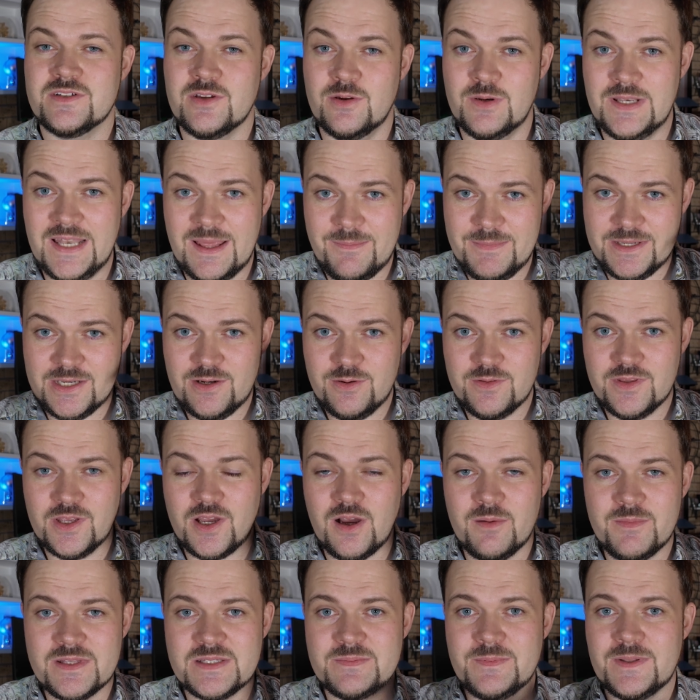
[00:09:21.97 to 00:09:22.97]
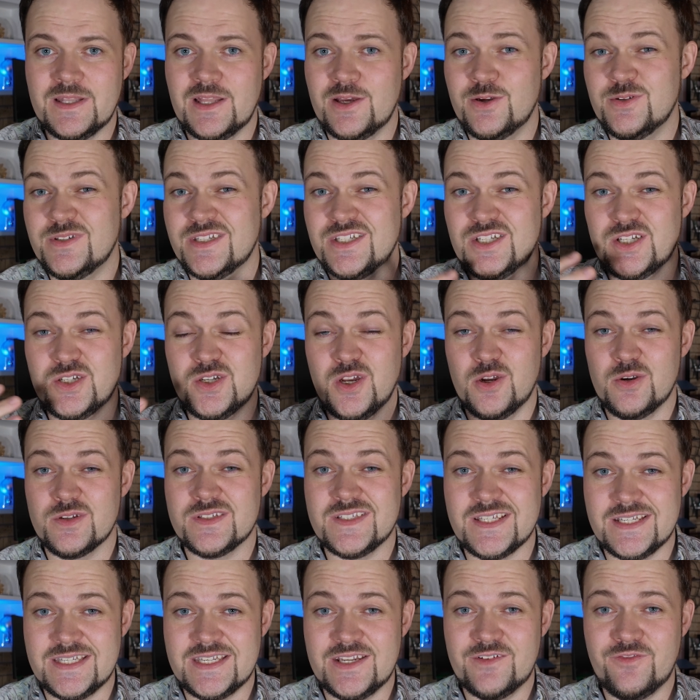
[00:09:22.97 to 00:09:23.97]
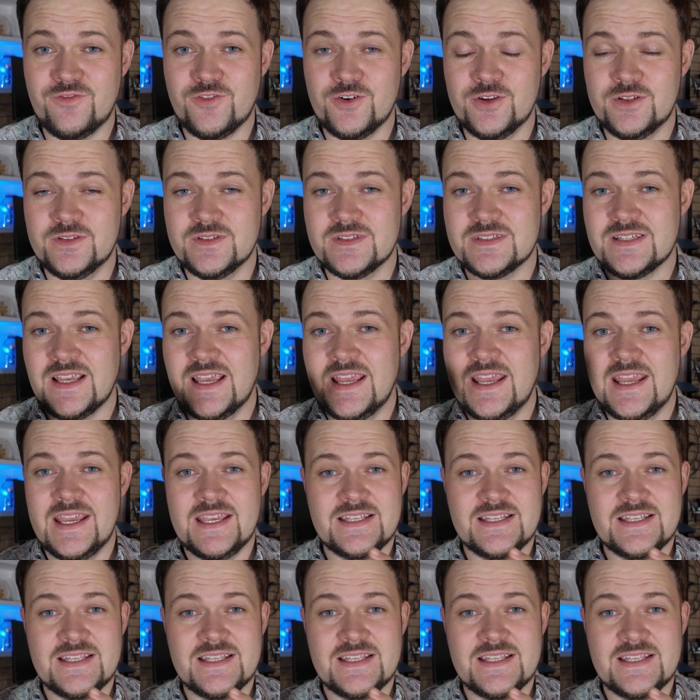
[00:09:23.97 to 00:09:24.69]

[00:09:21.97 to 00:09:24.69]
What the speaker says: So let me know in the comments below, did you notice a difference?